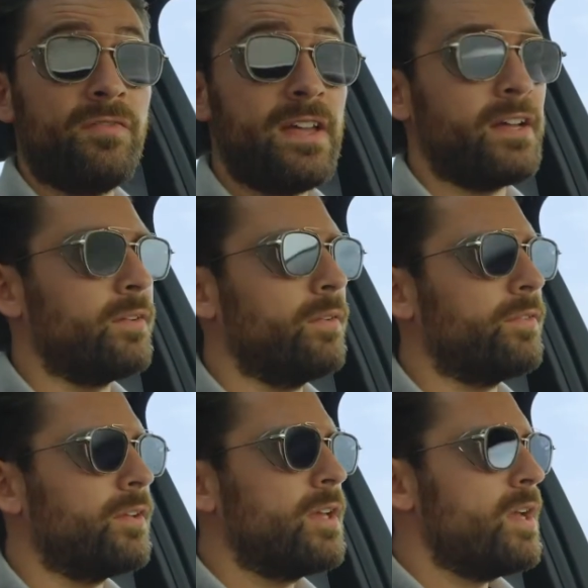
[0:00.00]

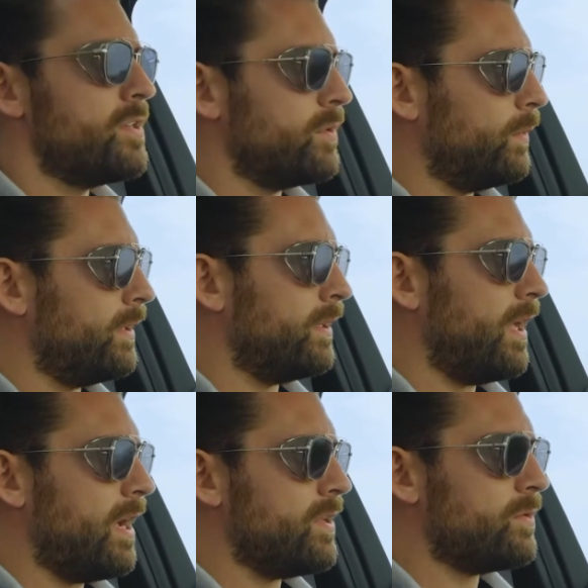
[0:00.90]
vehicles. So when
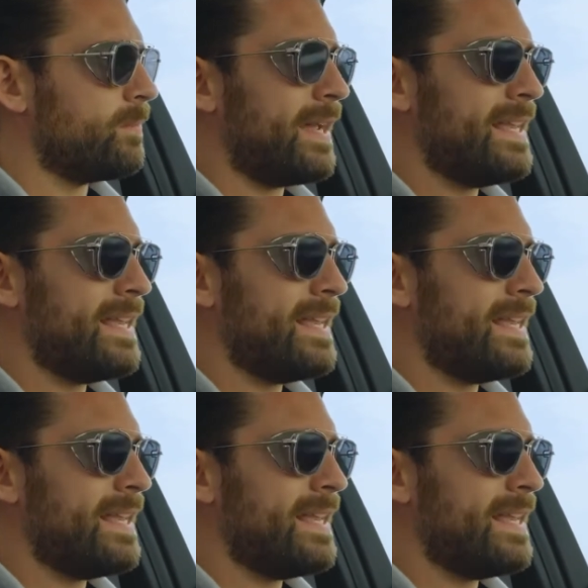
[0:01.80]
I use my